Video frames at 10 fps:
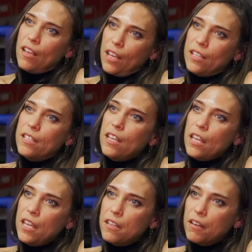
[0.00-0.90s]
It's the
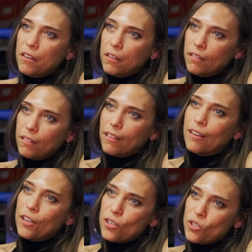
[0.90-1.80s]
inner
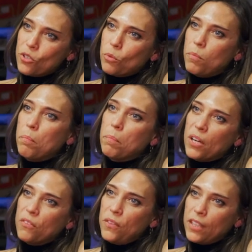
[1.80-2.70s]
urge to be
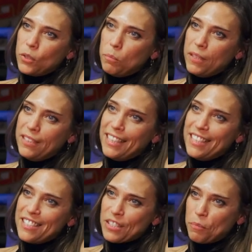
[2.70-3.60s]
perfect, to be
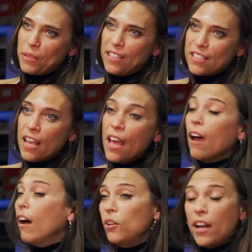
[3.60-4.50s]
this, to be this.
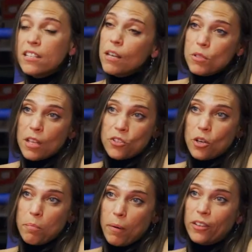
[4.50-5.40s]
Anorexia was
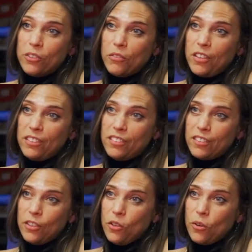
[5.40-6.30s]
actually part of it.
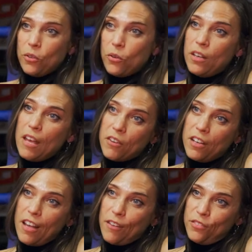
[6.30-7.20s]
You know, you're never
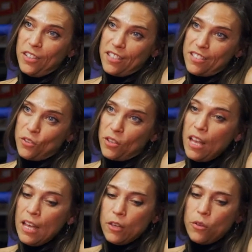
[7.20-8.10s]
enough this.
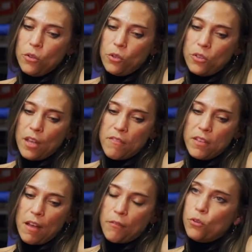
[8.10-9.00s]
You don't have
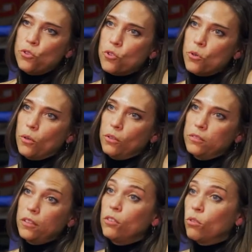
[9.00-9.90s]
enough control.
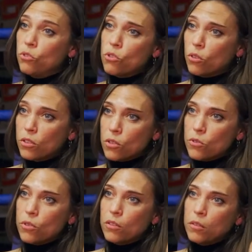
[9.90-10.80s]
And control is
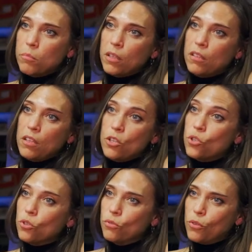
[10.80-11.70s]
also the big
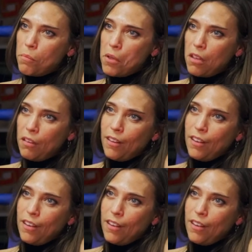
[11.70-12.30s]
issue for me.